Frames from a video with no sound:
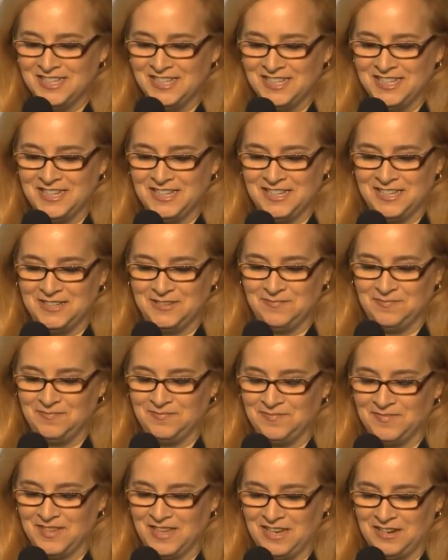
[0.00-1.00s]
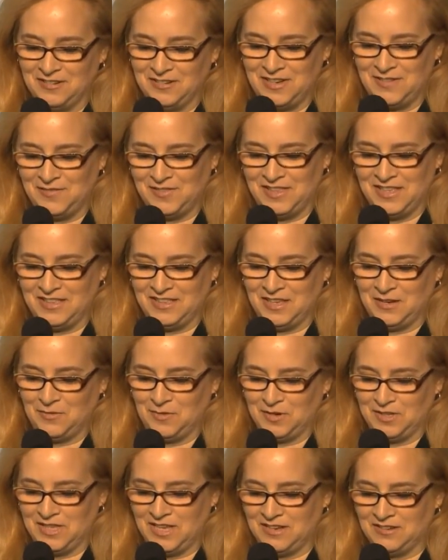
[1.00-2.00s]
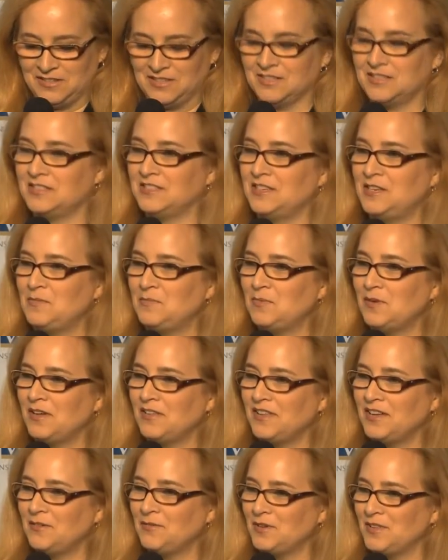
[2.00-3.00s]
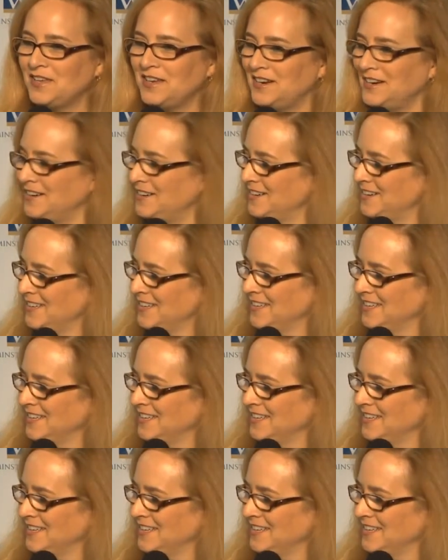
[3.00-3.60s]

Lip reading: I don't even think they were allowed to sleep while they were there.